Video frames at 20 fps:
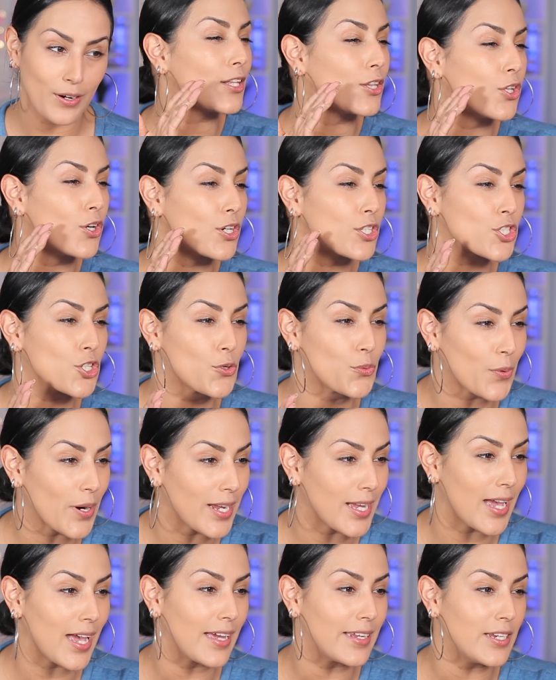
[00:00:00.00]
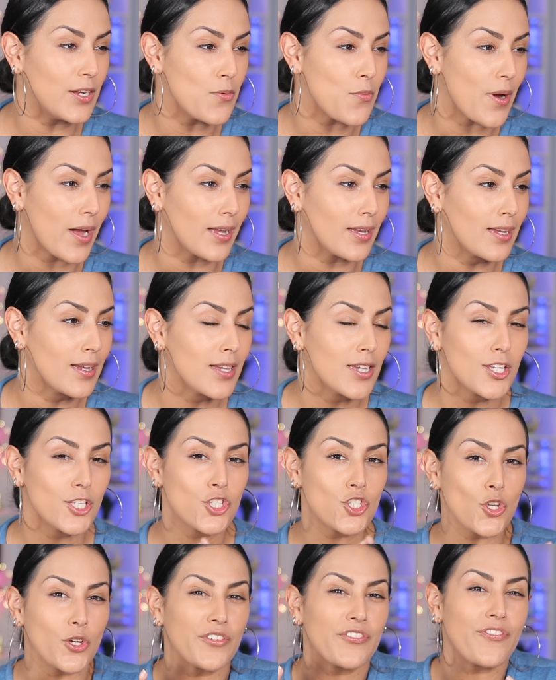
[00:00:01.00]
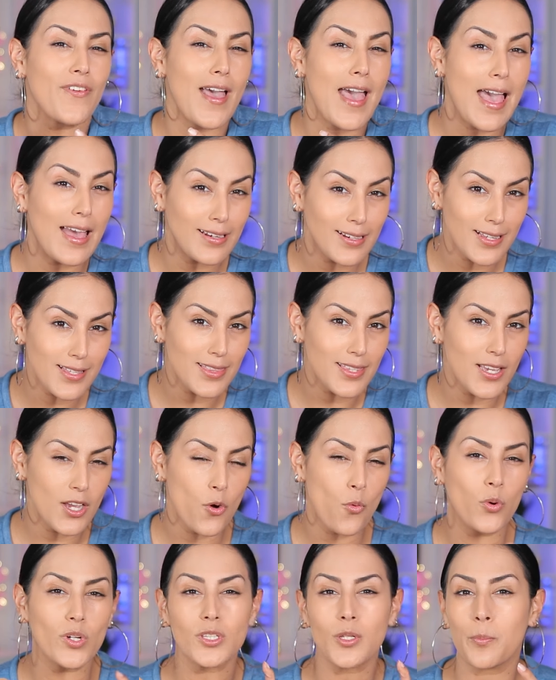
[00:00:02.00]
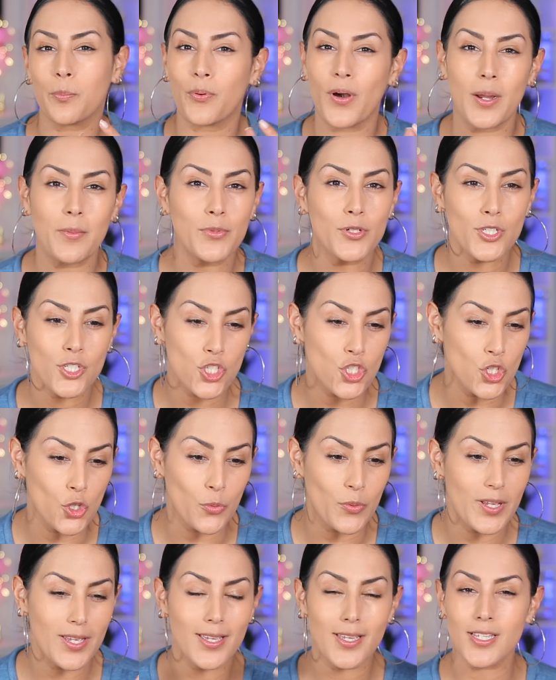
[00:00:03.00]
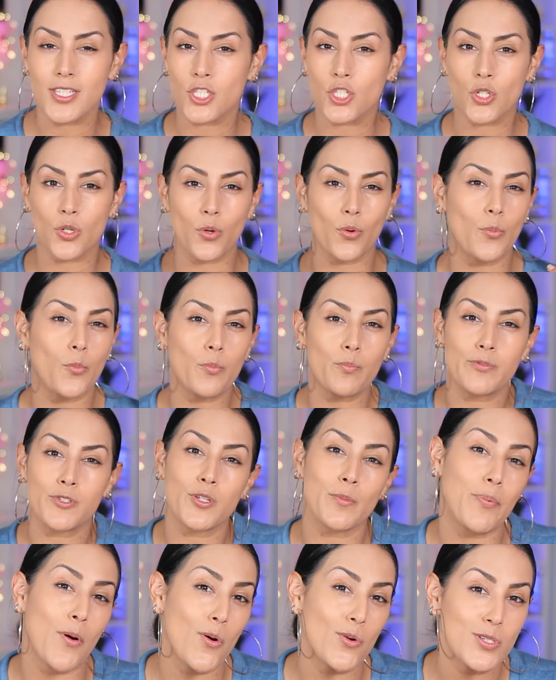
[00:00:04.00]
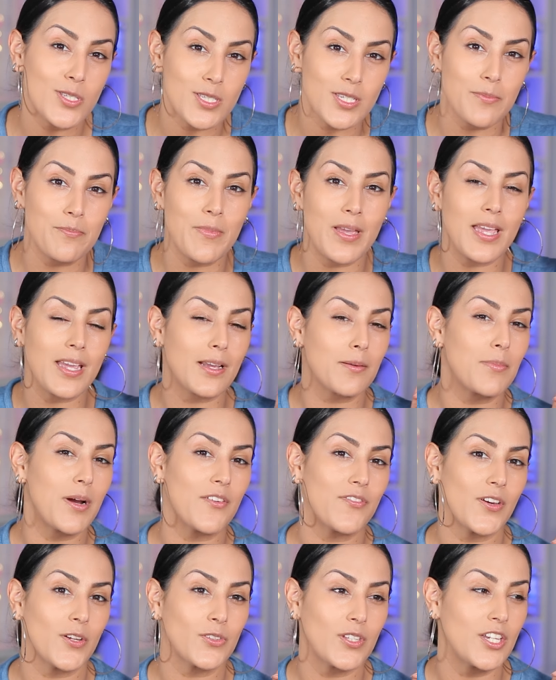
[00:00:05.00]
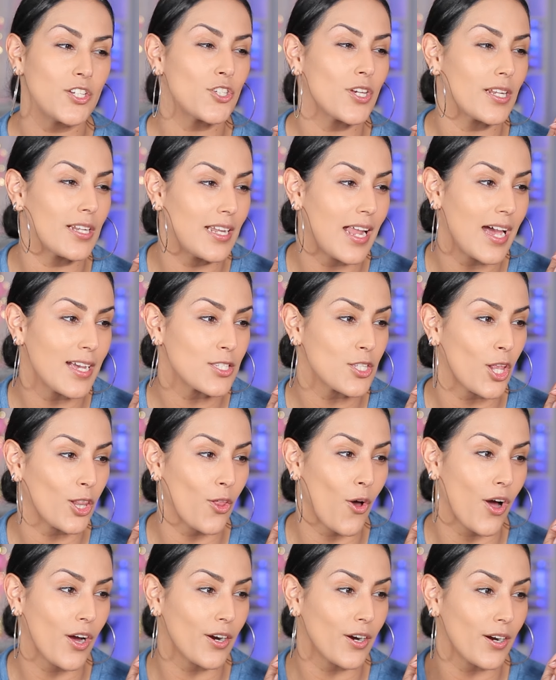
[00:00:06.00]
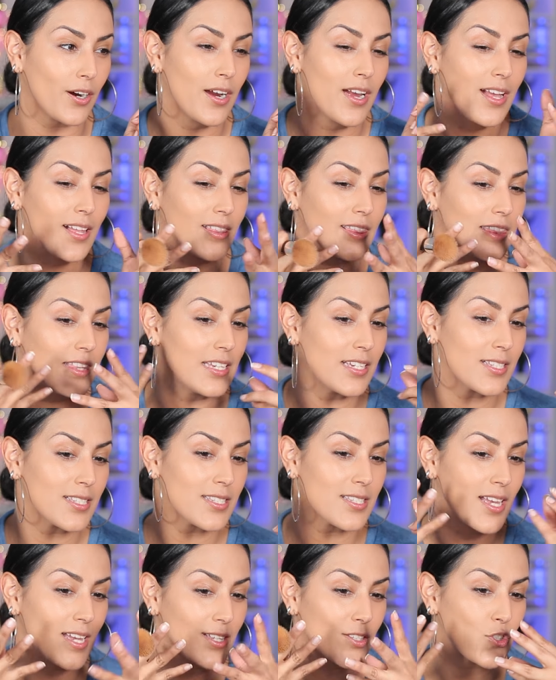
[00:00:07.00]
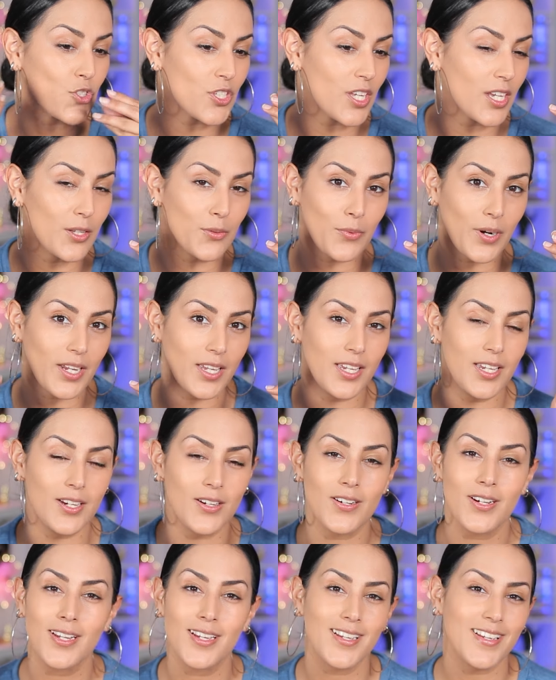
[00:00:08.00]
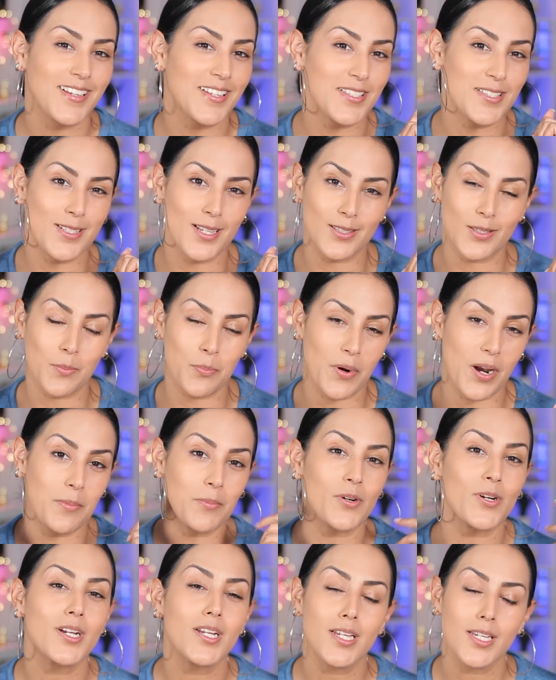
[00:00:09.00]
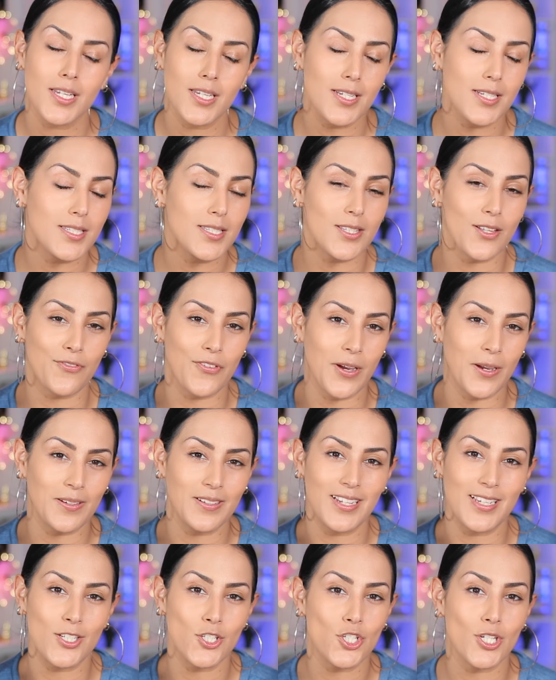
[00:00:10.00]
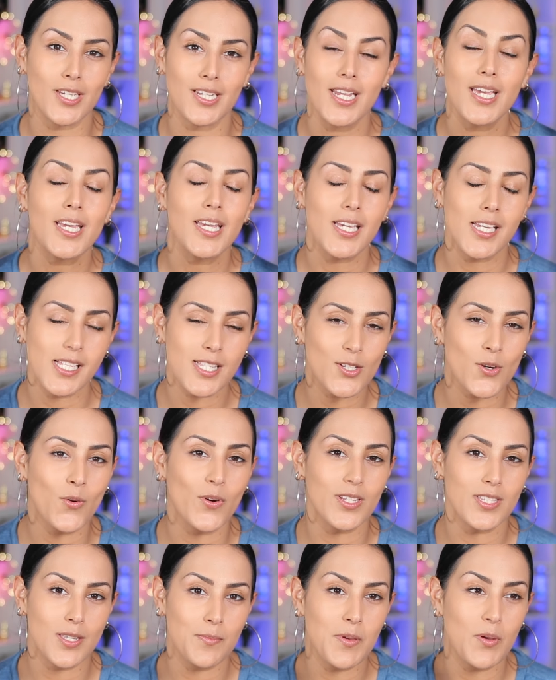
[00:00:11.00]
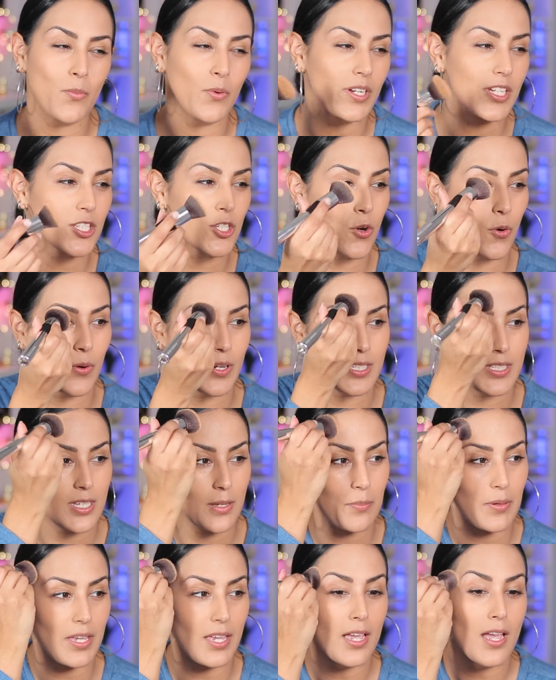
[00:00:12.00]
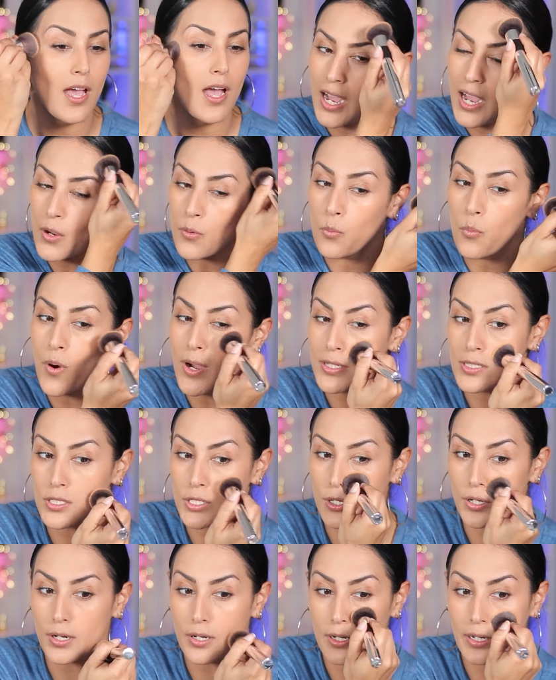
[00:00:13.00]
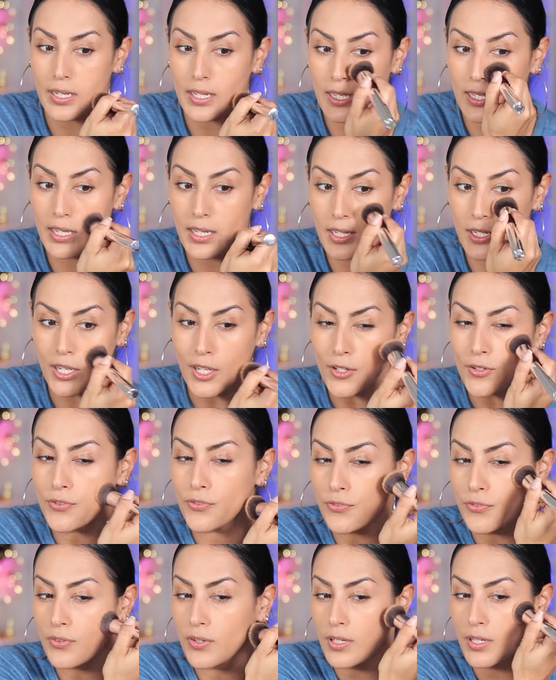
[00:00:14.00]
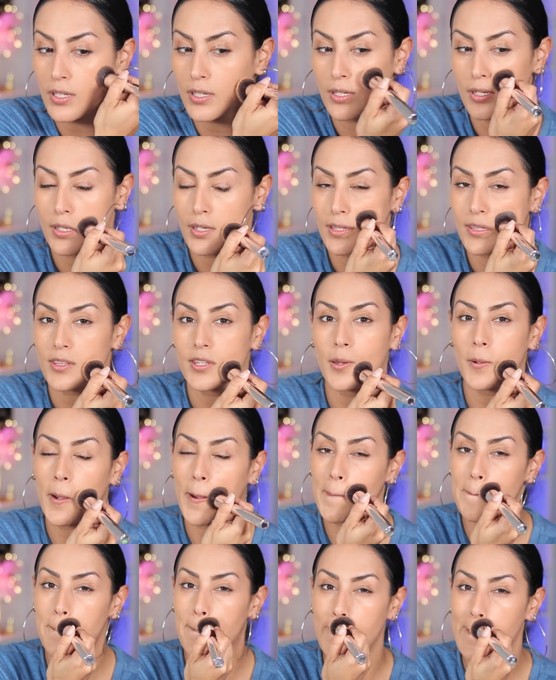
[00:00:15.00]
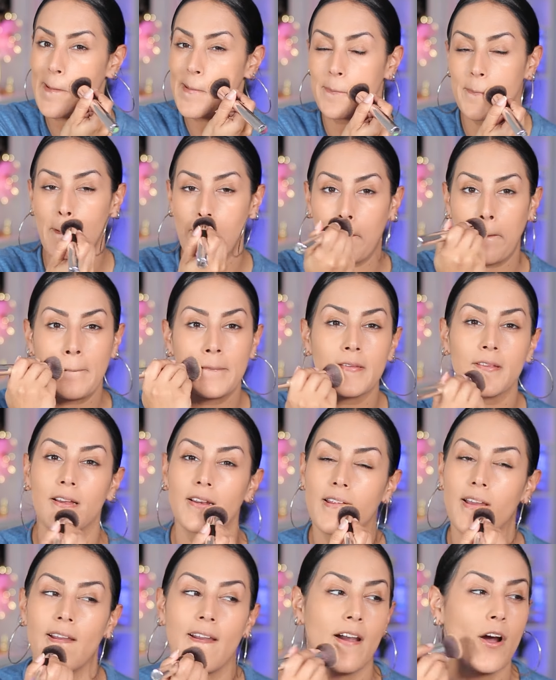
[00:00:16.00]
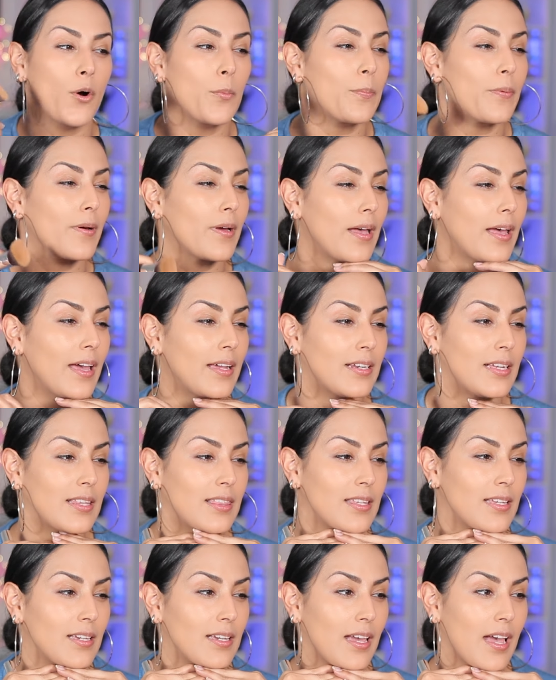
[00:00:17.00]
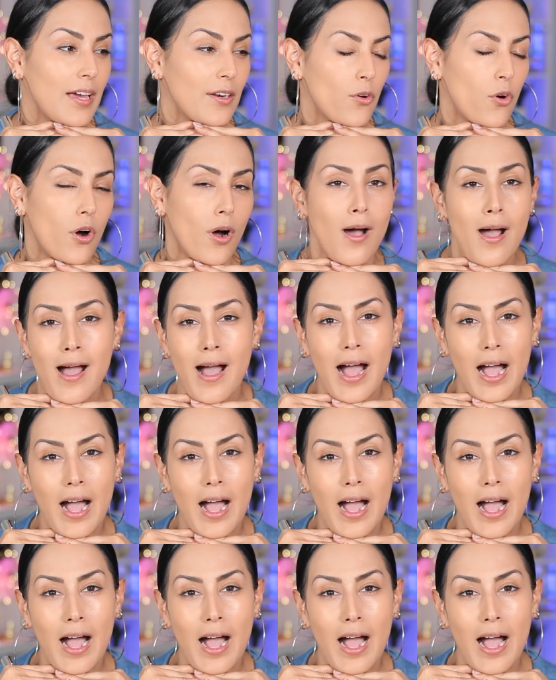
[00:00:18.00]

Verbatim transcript: It looks great anyway. So if anything, what the primer is doing is supposed to make my foundation last longer. This skin right here is not the primer, it's the foundation. It's going to be what it's going to be. I wonder if the primer is gonna help anything at all.